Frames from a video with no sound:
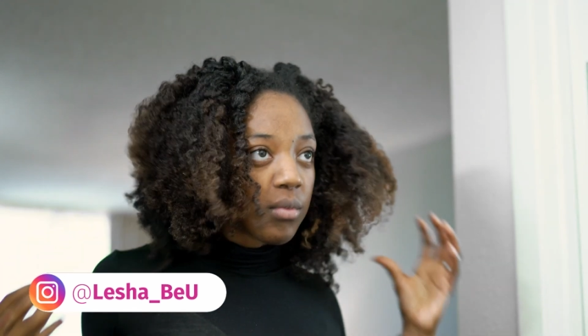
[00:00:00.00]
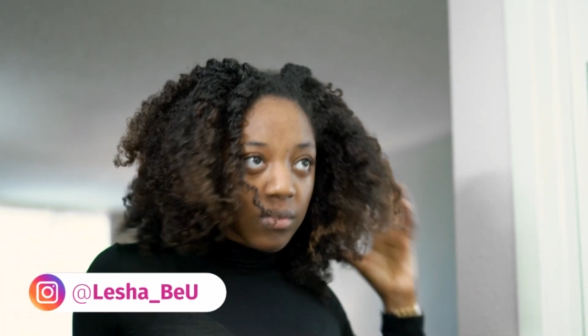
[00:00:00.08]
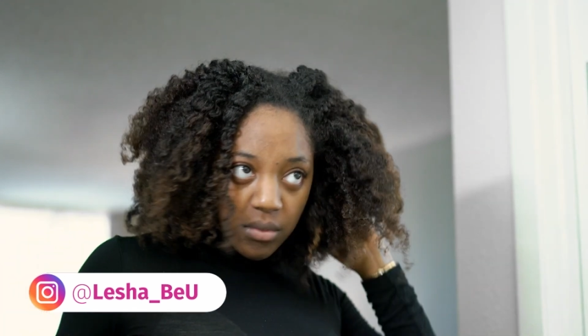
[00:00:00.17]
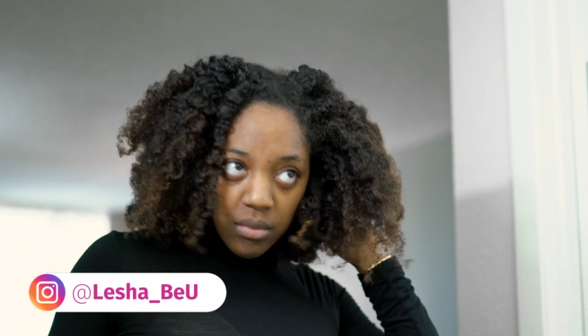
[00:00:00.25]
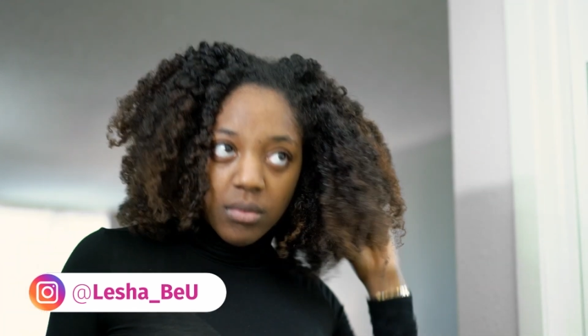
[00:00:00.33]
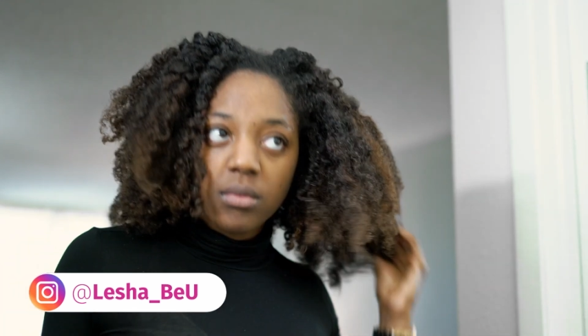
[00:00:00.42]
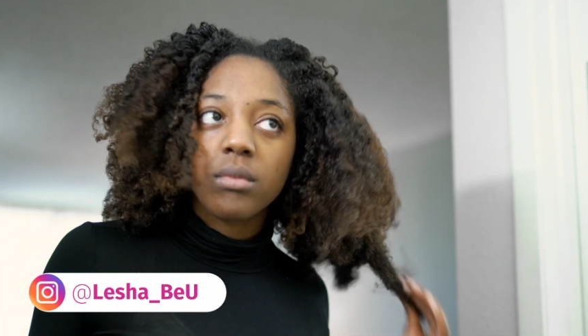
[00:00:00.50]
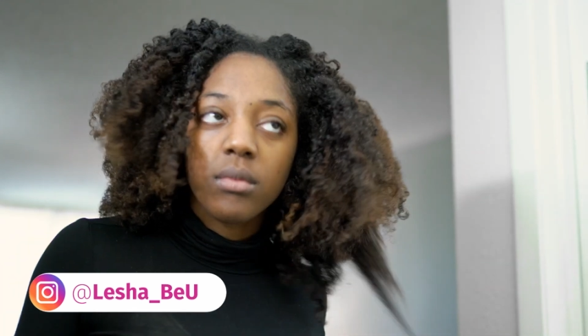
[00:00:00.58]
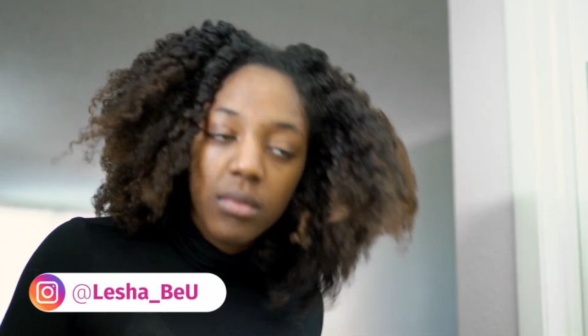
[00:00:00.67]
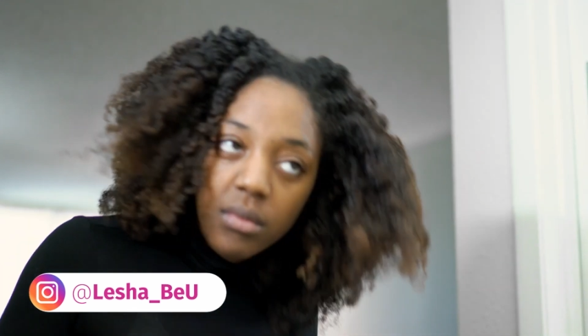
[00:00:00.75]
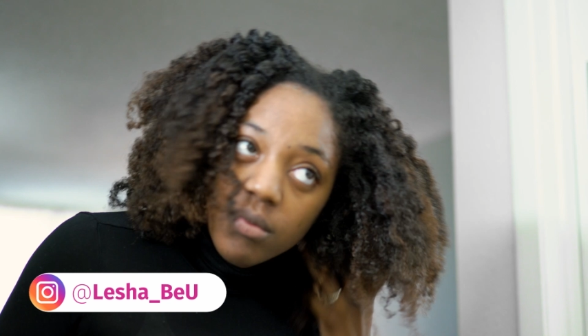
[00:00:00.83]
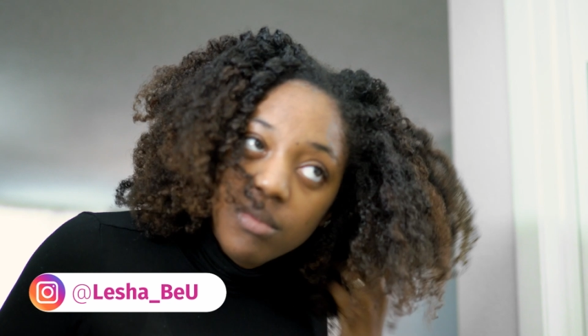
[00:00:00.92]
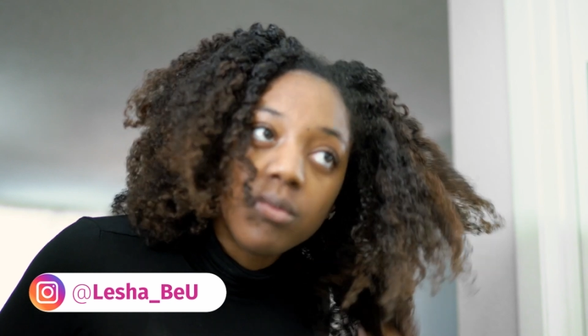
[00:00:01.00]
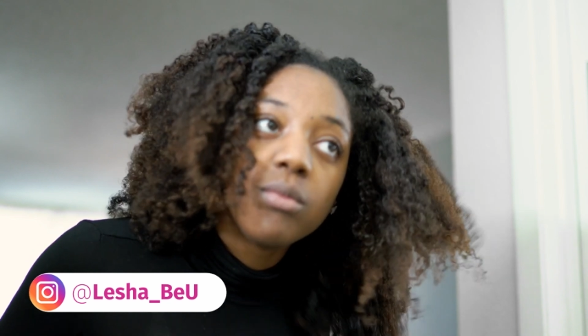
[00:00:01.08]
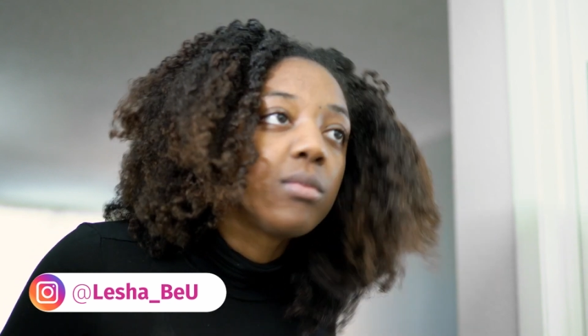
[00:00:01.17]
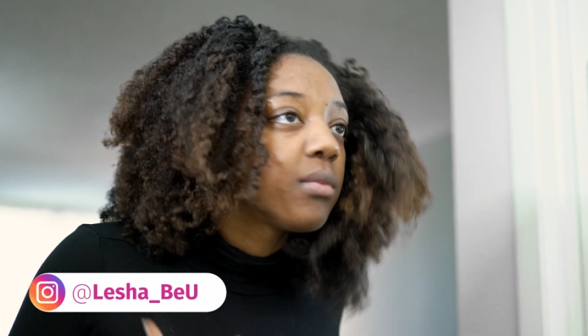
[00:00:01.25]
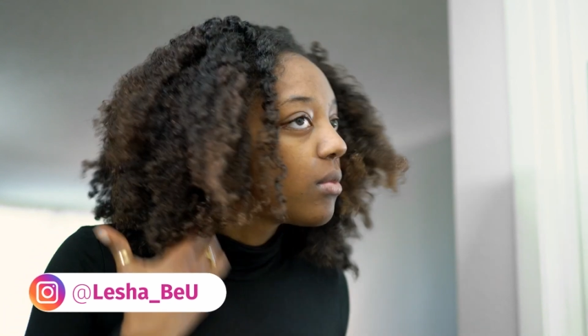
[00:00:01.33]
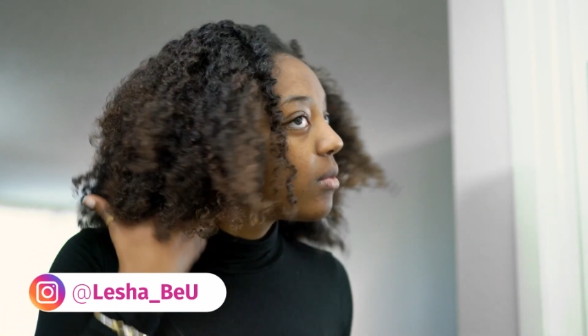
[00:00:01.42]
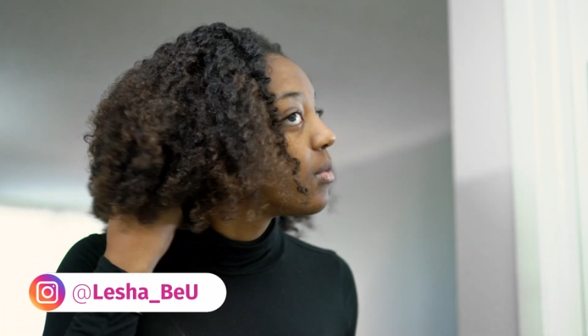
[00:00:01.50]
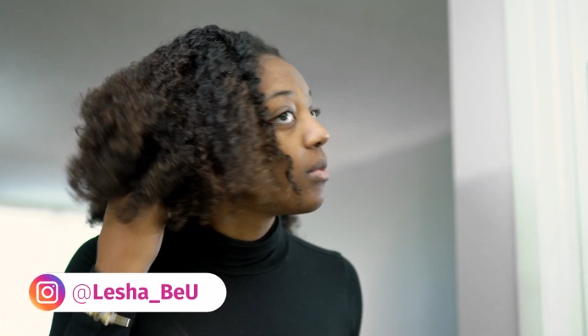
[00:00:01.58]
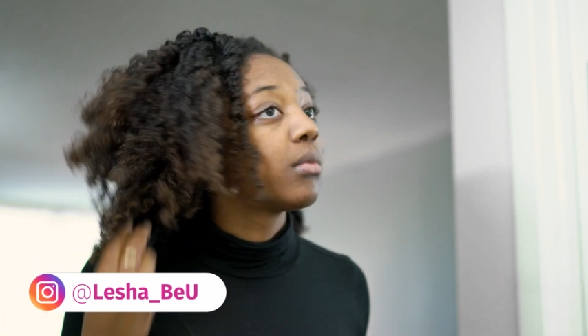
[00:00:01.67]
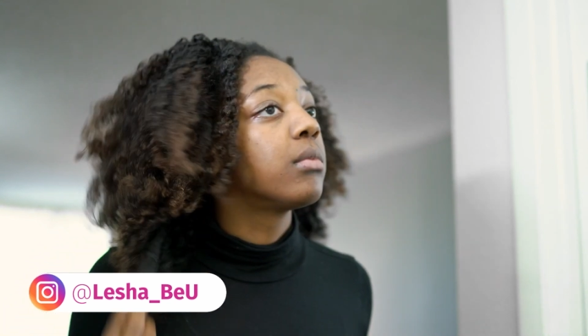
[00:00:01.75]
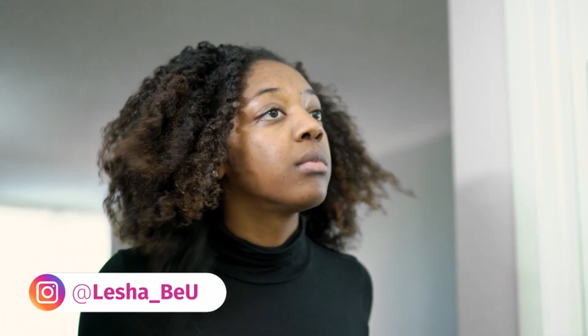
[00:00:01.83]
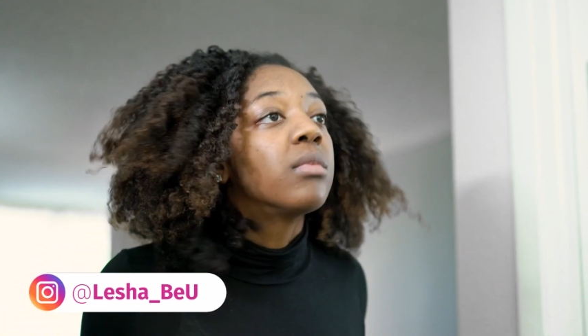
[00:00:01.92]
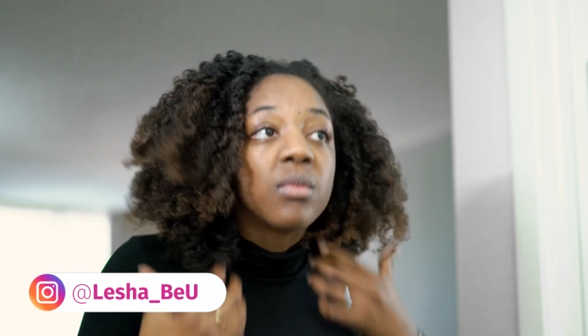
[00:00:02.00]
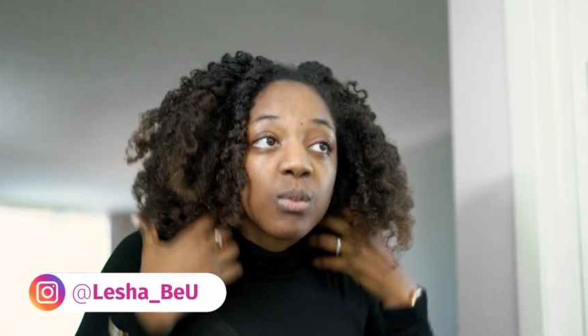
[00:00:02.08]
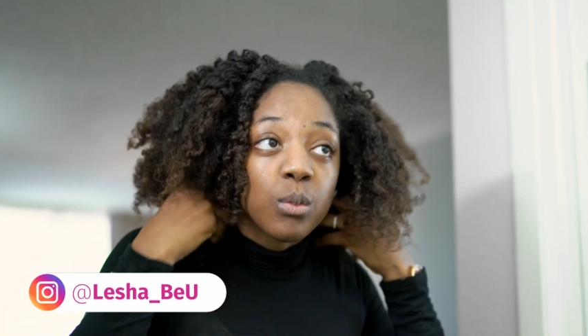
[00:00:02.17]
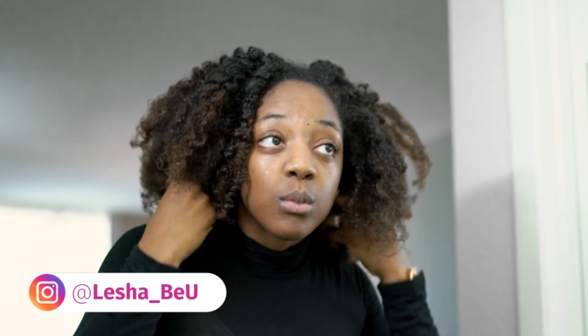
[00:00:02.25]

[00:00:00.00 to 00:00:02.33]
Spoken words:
separating of the twists.